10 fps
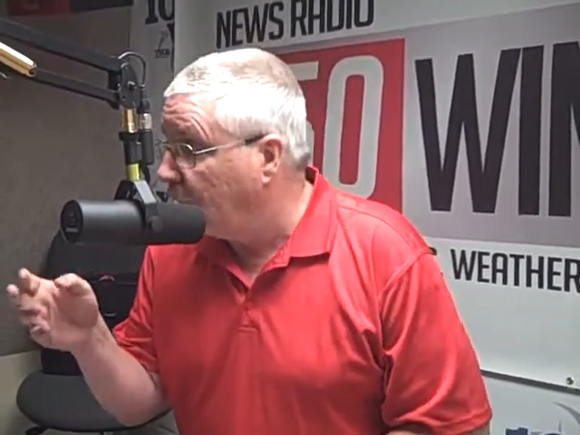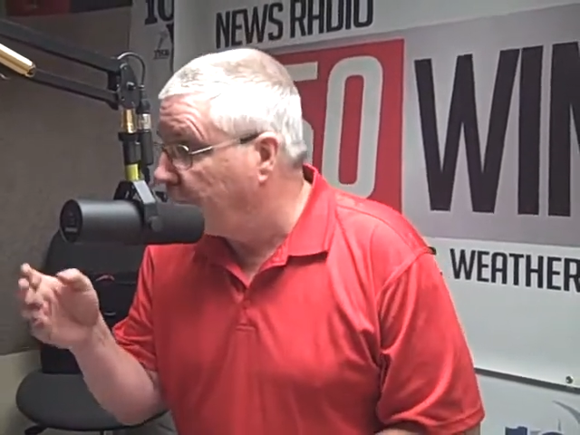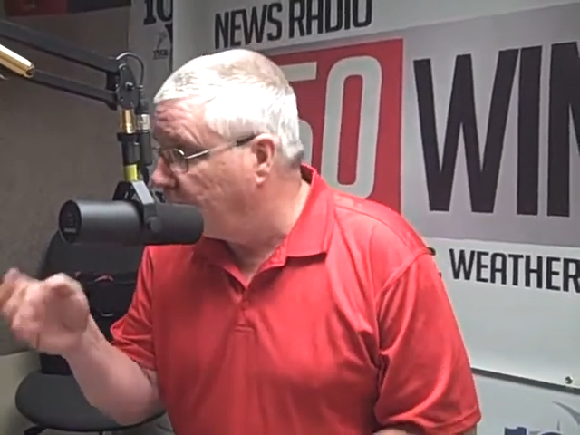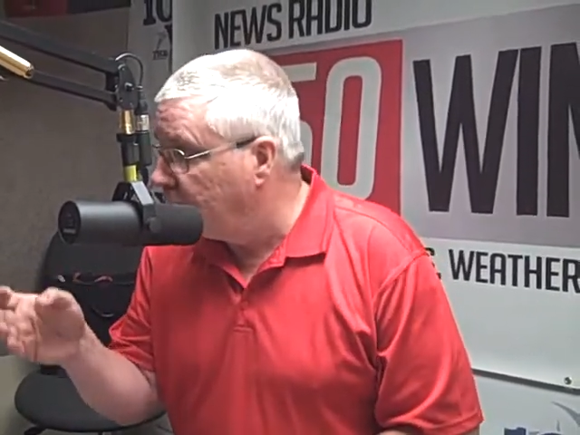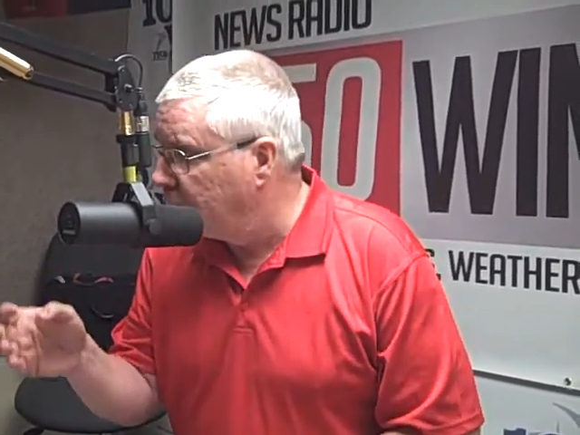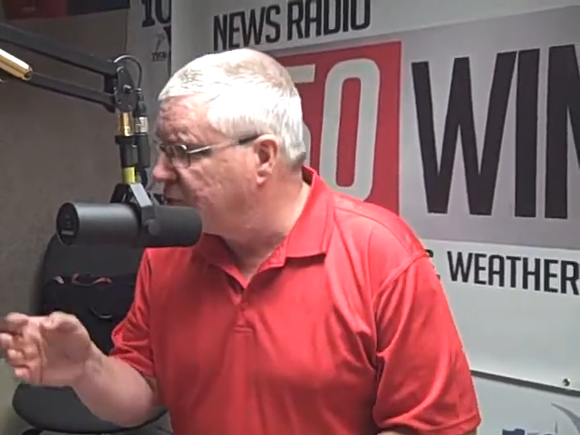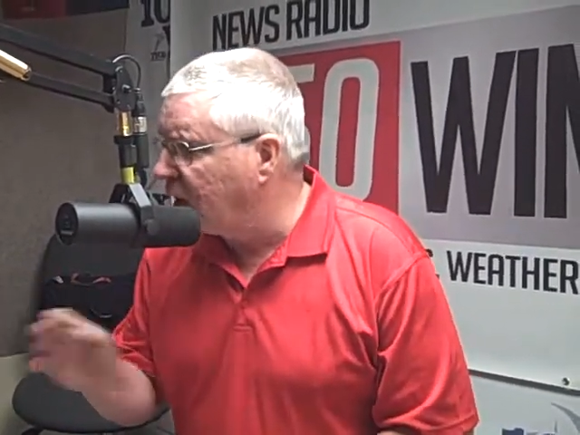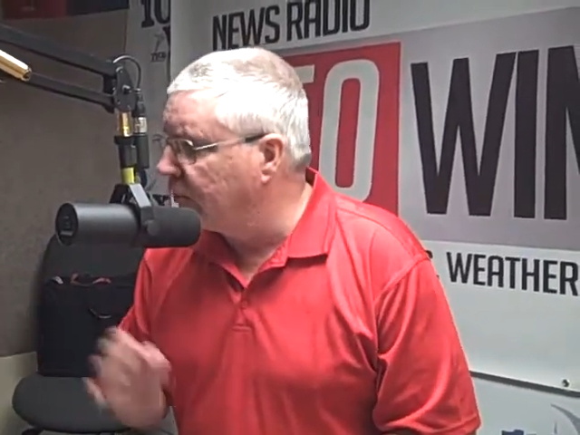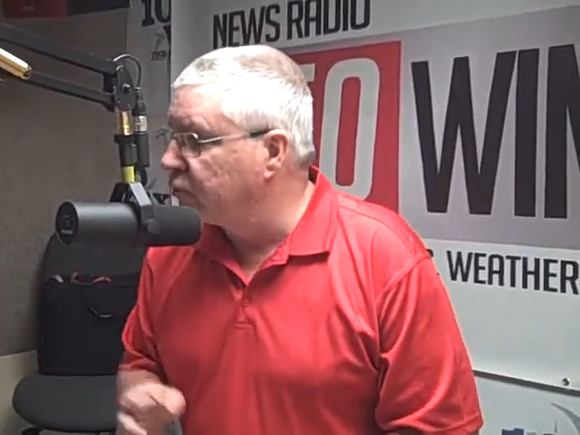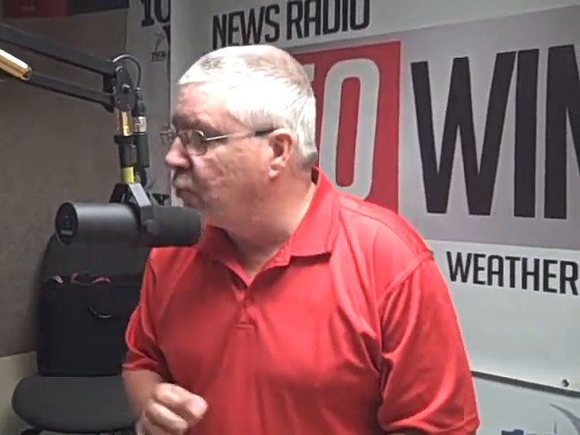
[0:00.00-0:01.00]
from
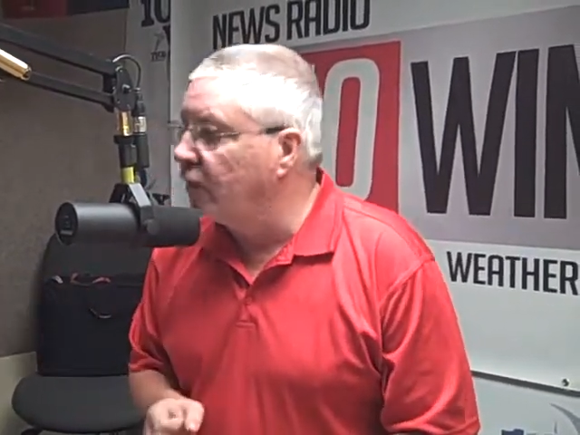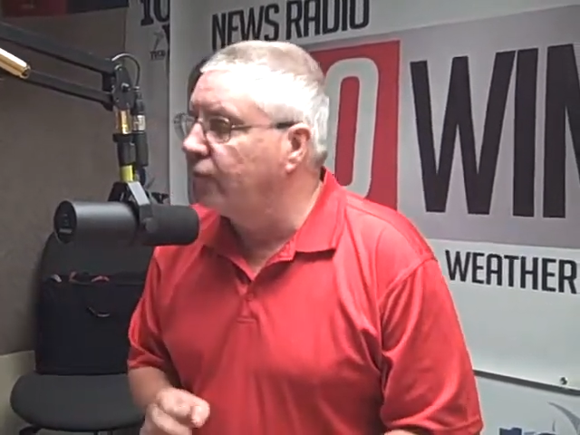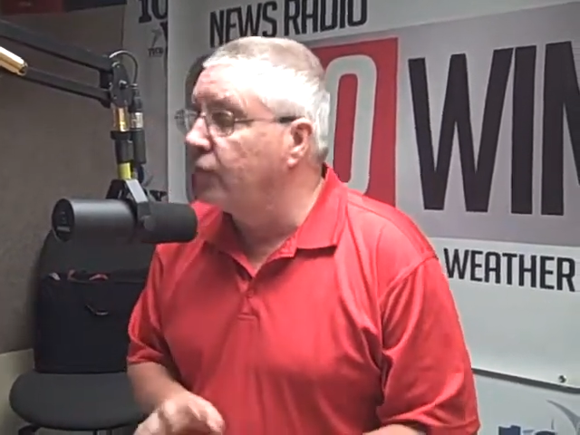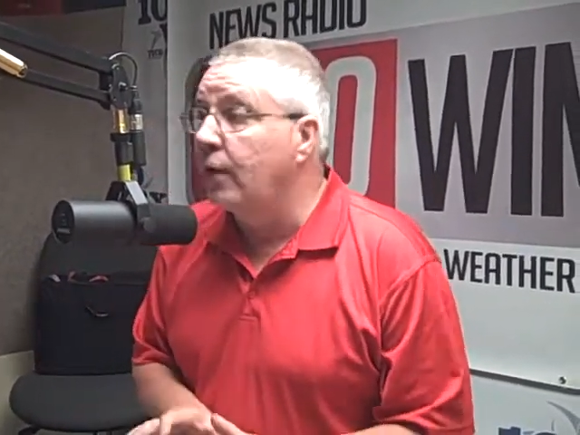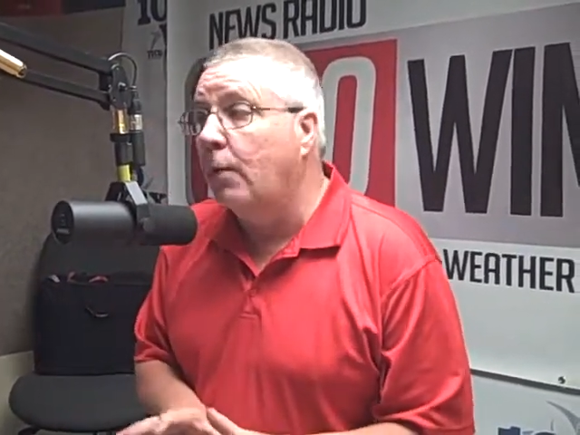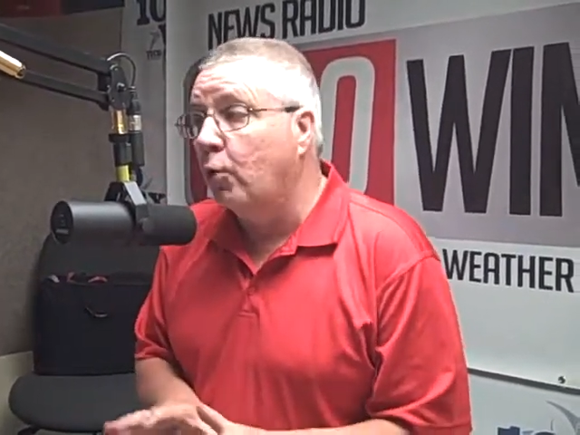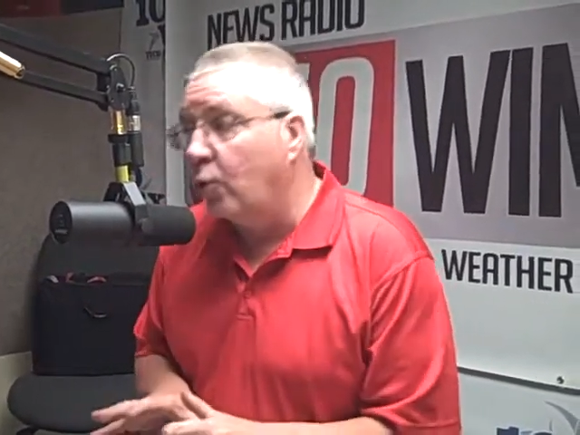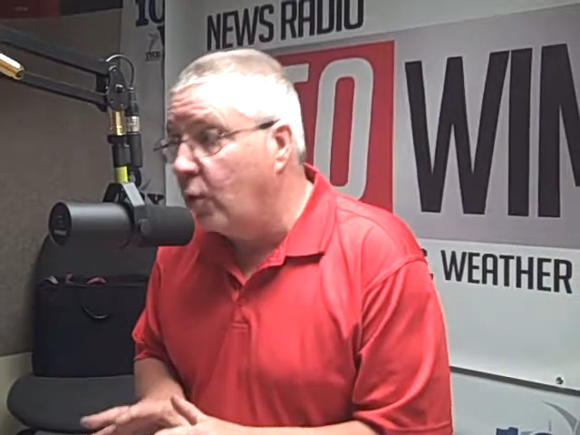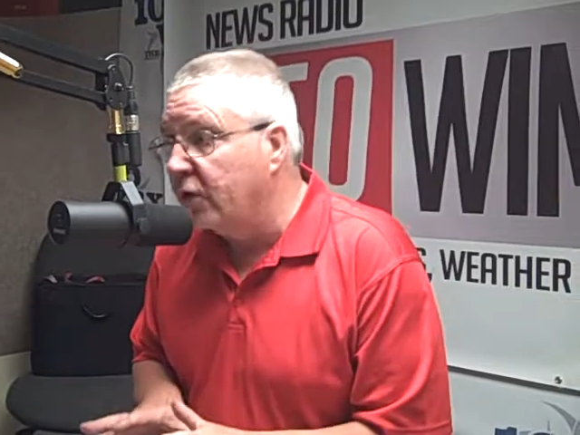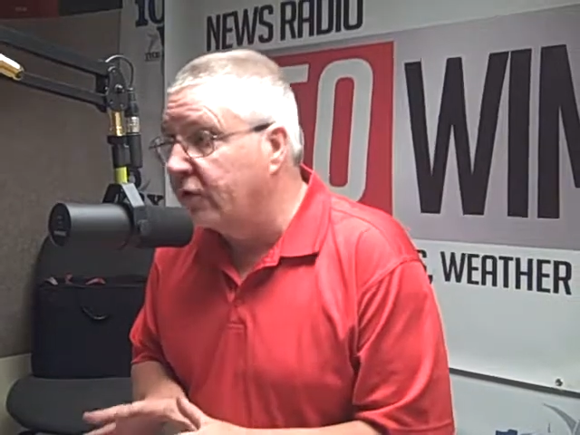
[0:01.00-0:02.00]
Bucyrus-Winford that were
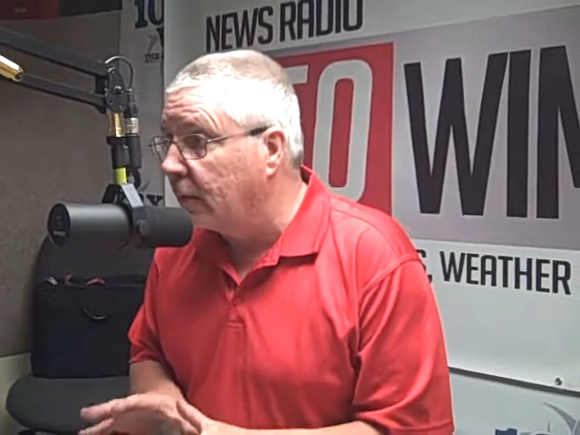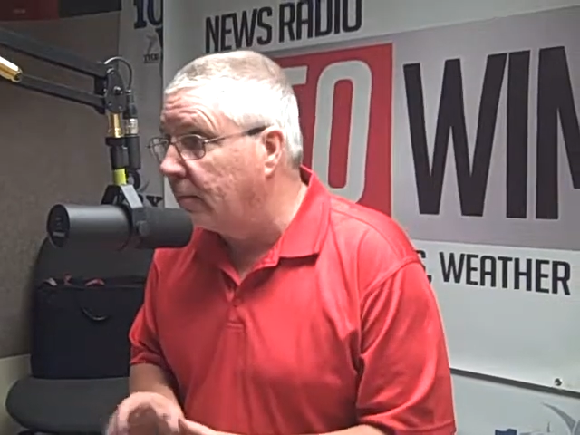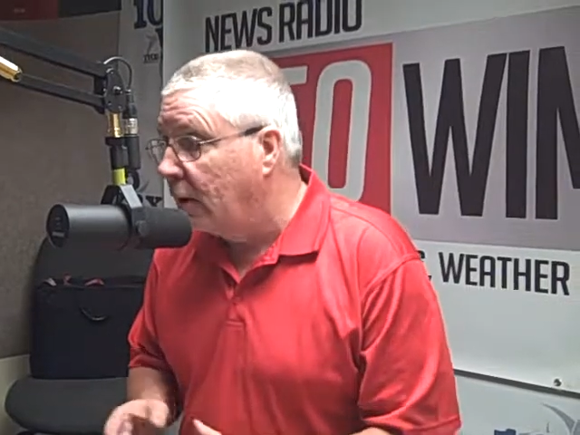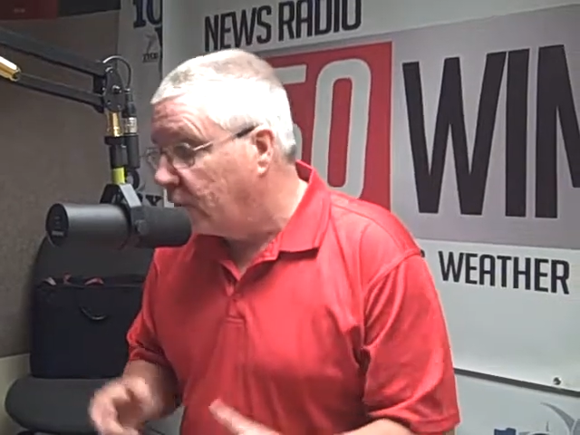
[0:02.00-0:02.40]
with him